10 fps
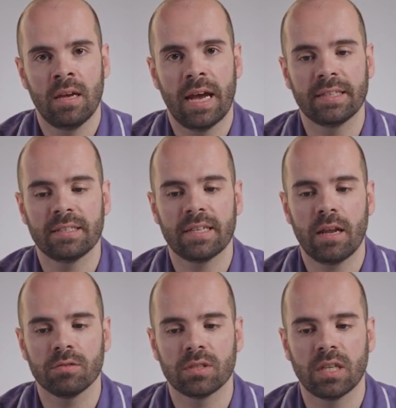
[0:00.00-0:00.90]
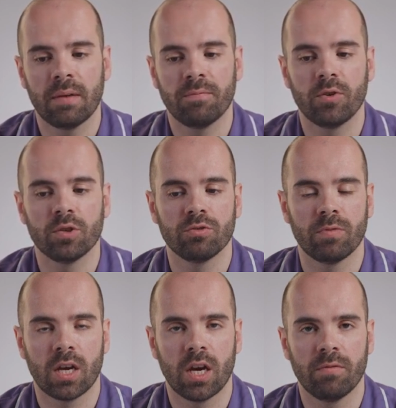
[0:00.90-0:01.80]
and this allows time for you to
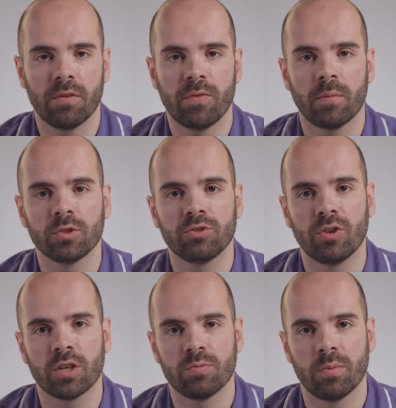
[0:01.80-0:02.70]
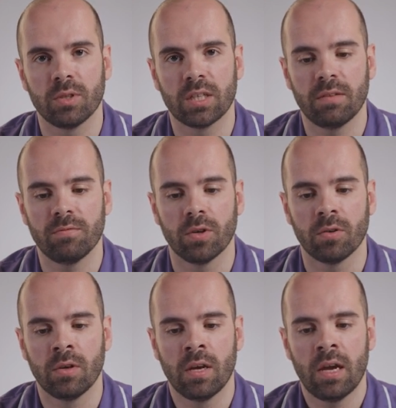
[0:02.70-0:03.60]
recover from the drugs we will give you